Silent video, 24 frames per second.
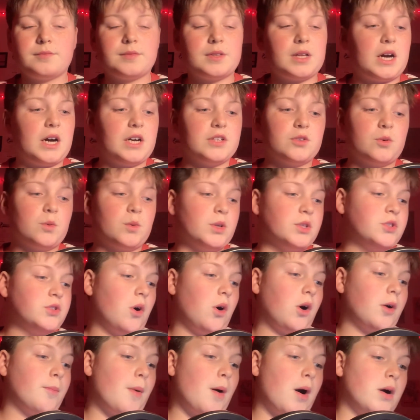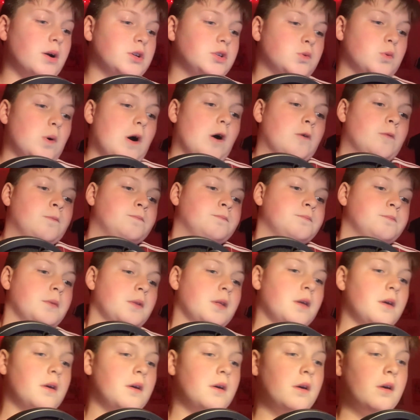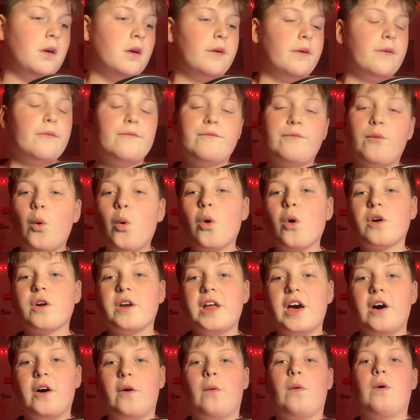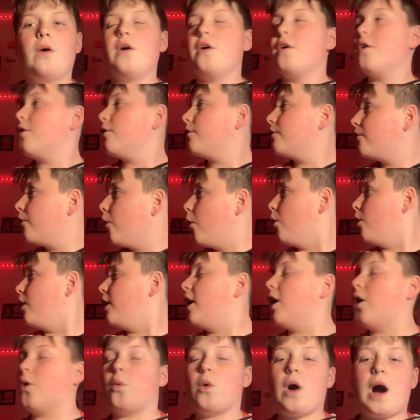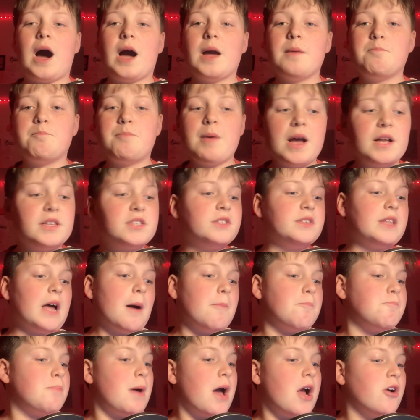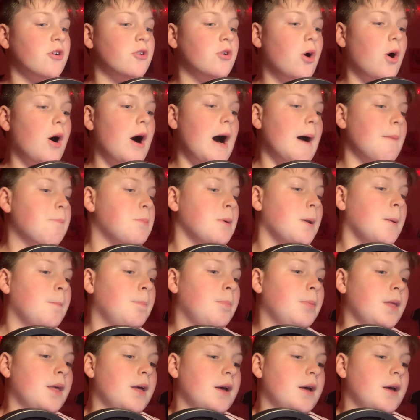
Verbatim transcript: I don't want to talk about it as well. four nil. four nil. I bet that better not happen.